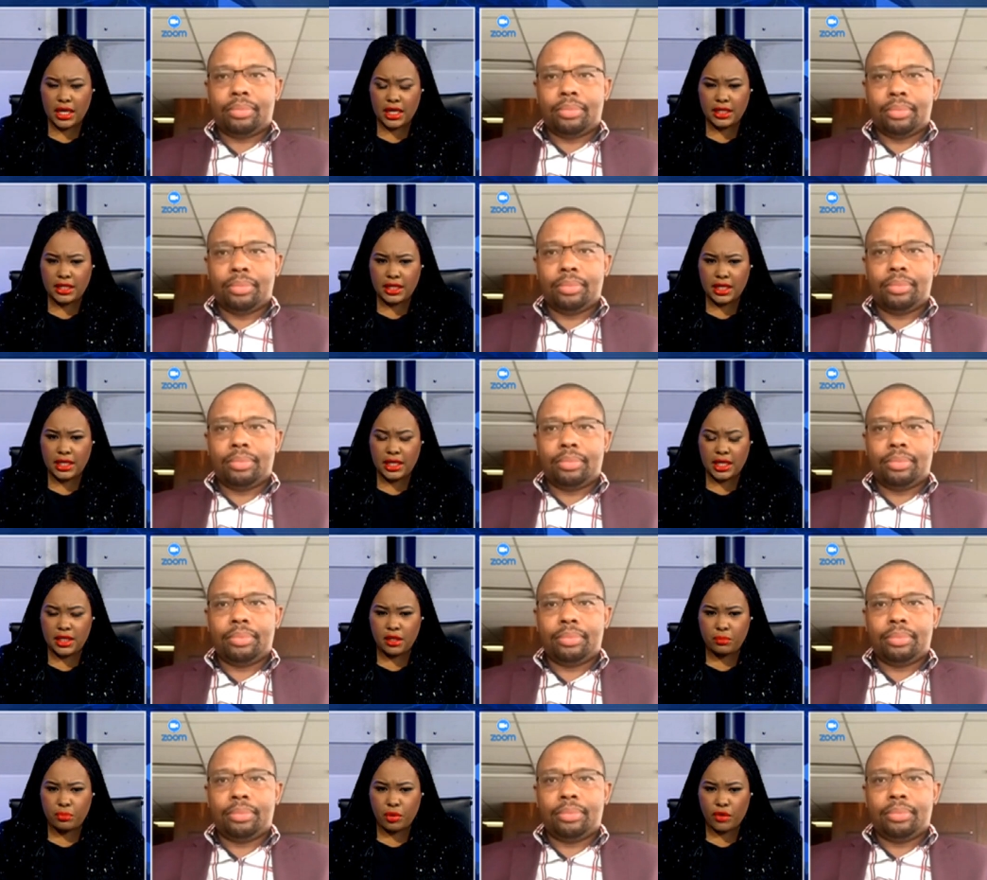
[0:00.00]

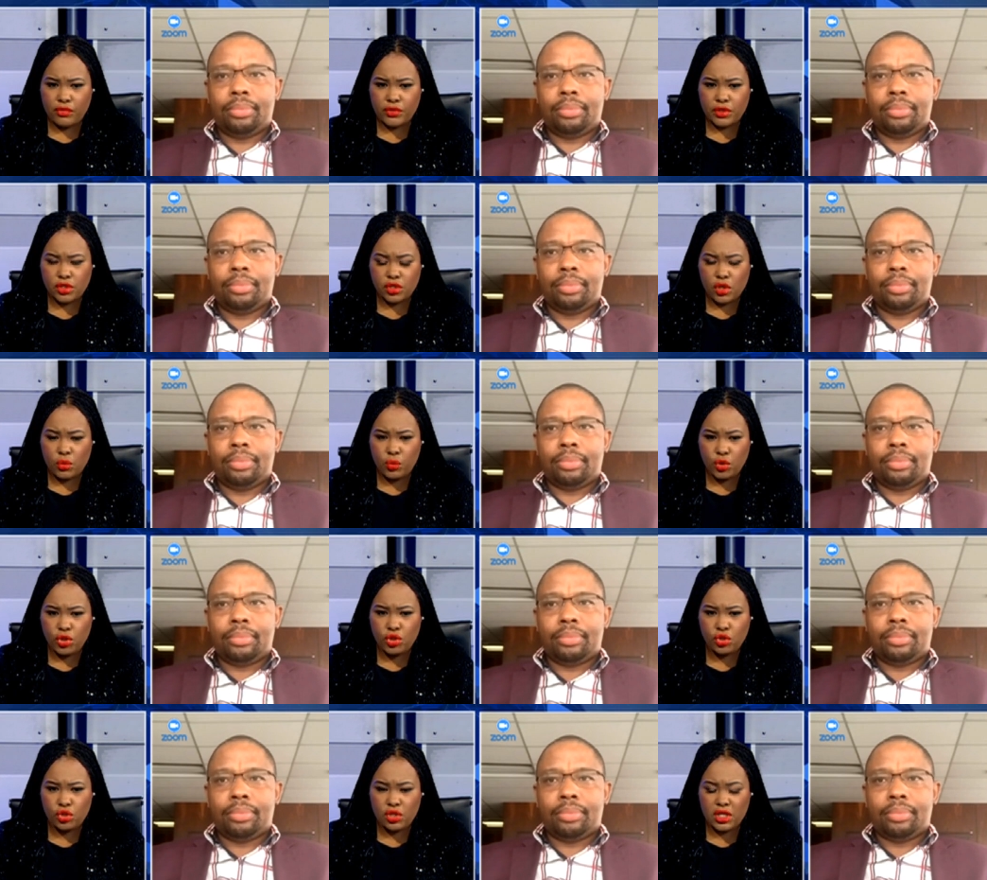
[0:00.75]
Speaker 1: in the province.
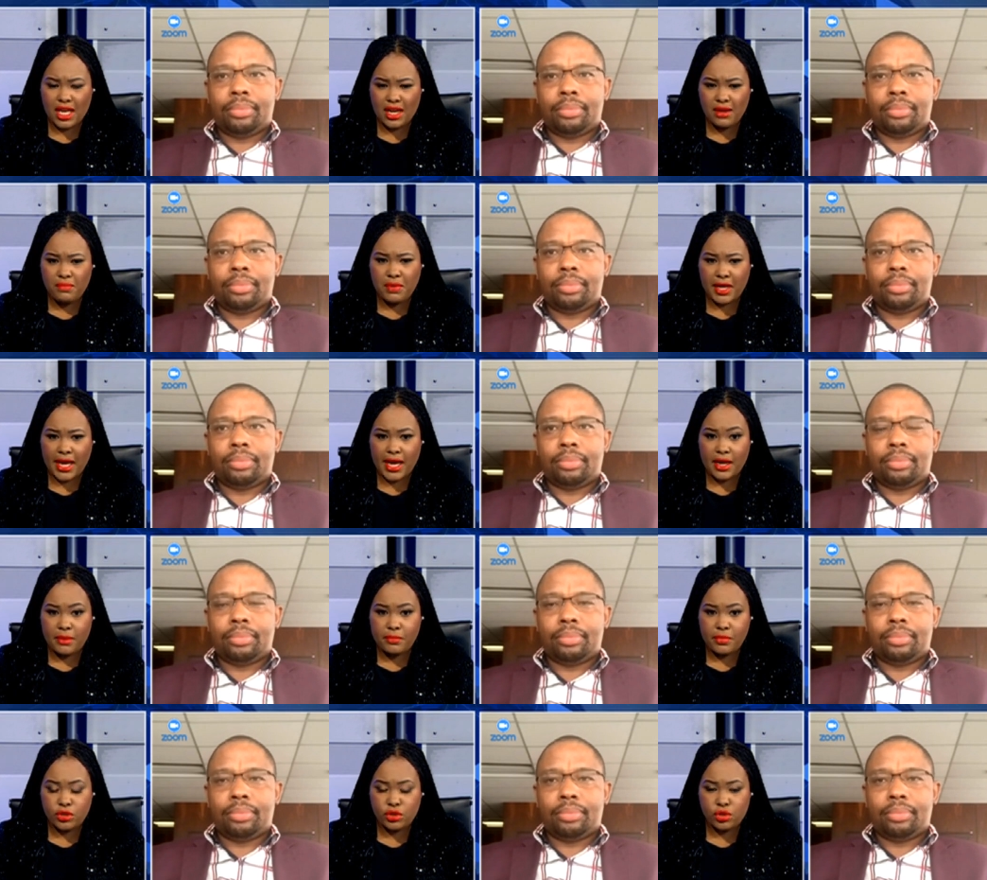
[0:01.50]
Would you then be
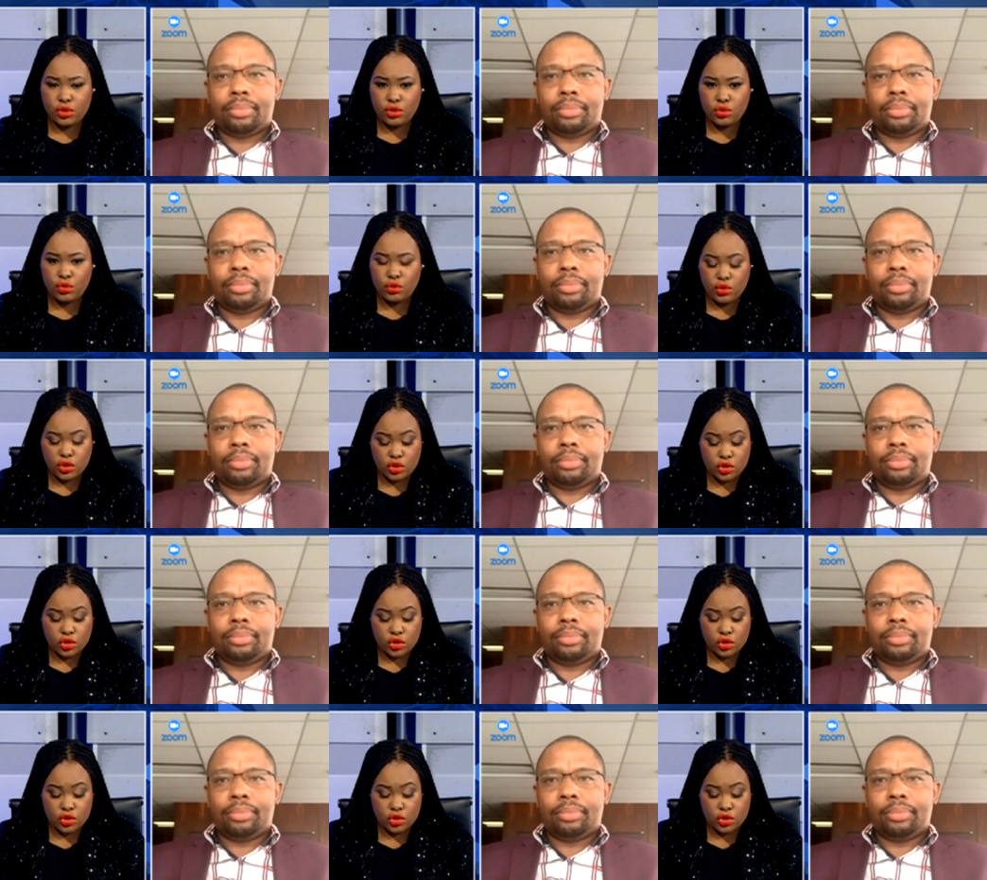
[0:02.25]
able to,